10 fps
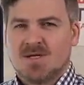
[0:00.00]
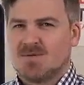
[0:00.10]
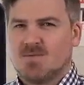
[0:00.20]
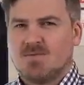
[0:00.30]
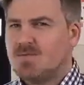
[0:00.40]
I
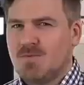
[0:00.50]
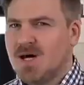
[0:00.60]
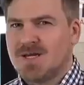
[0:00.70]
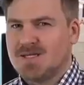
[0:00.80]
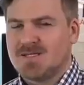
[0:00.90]
said, well,
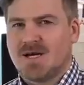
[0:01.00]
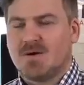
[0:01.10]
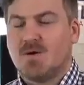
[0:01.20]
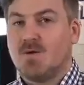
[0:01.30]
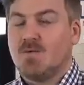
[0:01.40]
why is
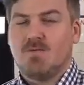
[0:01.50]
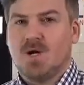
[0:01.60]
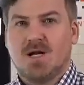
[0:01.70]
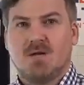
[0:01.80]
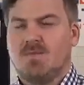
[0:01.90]
that? Oh,
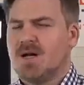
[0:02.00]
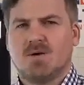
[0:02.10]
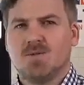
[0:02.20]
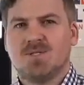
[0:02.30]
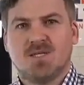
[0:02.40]
well, my
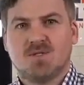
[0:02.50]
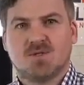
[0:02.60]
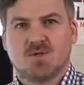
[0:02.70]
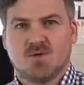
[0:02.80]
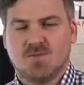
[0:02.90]
old
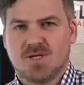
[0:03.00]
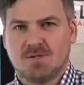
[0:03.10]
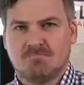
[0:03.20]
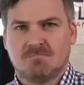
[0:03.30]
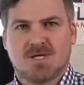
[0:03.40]
teacher told
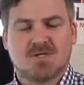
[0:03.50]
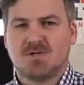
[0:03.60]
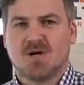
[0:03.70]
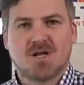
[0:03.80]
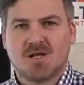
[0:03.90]
me that
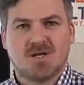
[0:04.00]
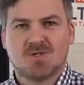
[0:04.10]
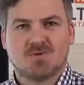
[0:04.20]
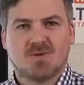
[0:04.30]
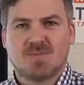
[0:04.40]
you're not
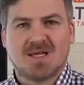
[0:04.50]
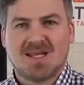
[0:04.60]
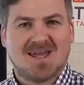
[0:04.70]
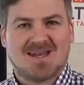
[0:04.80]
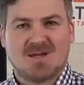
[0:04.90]
allowed to repeat
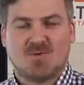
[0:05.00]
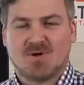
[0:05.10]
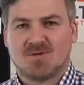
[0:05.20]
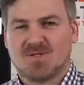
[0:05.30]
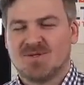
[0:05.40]
any
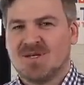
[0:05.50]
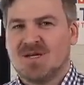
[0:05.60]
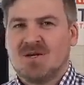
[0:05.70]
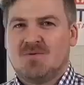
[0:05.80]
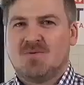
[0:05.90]
words.
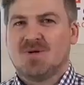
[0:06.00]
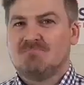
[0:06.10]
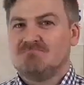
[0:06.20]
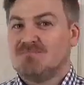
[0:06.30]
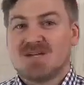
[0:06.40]

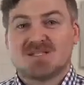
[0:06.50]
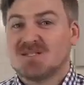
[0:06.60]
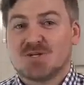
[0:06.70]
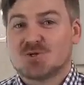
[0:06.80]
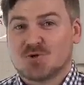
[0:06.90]
Well, that's
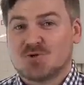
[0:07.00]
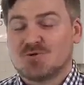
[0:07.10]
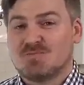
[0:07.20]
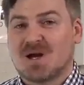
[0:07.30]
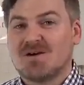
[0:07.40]
not
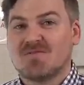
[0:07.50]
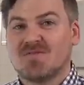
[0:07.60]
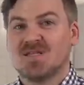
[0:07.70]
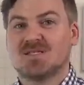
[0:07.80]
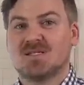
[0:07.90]
true.
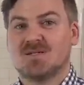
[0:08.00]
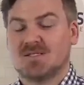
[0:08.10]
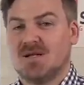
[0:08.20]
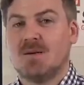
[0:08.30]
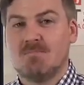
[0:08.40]
Paraphrasing does
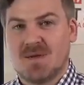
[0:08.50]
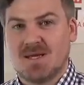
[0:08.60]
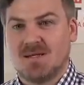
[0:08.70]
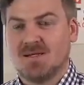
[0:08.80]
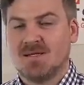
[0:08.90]
not
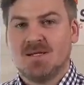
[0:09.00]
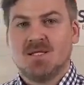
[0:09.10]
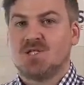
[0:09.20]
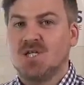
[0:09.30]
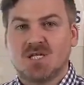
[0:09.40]
mean
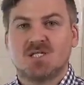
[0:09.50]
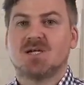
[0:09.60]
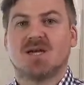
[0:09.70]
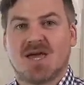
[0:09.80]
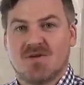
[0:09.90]

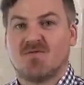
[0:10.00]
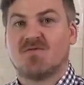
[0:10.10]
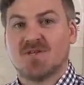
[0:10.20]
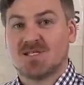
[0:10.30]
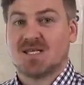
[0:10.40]
changing
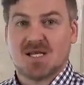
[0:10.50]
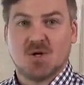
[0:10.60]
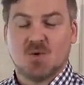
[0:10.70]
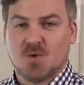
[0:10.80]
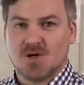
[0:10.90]
every
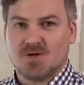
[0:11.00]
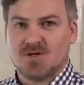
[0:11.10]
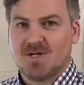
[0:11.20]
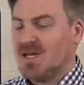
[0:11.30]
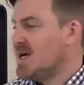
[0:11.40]
single
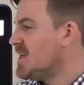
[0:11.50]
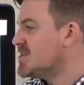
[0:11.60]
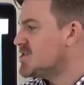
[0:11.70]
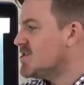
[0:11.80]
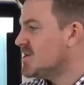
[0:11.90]
word. And it
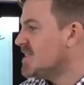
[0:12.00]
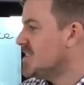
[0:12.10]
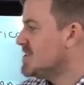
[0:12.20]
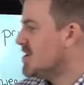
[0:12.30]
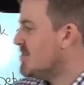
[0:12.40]
certainly
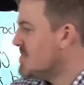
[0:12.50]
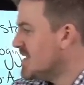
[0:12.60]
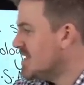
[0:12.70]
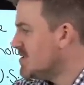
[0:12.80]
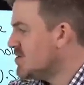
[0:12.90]
does not
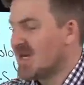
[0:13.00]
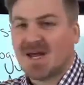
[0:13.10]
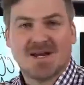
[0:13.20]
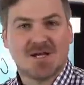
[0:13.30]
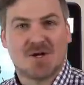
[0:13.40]
mean that you
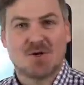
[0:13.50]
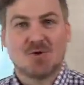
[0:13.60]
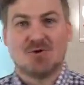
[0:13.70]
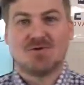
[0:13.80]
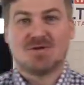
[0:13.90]
can't
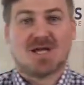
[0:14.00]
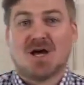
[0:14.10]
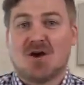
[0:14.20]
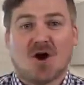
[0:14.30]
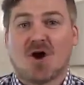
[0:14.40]
include like
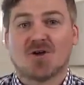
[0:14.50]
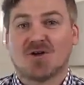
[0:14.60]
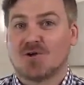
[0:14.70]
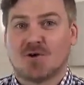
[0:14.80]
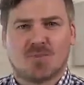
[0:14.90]
an
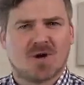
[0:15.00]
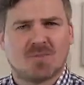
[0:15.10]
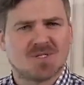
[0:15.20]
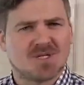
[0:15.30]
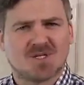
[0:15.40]
article or a
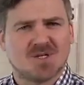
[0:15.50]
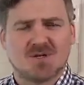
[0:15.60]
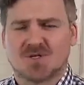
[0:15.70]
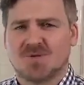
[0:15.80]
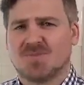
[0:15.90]
preposition
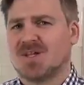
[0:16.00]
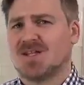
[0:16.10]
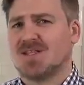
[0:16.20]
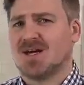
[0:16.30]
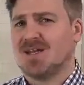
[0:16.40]
or something
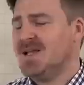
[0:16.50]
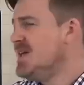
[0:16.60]
like that.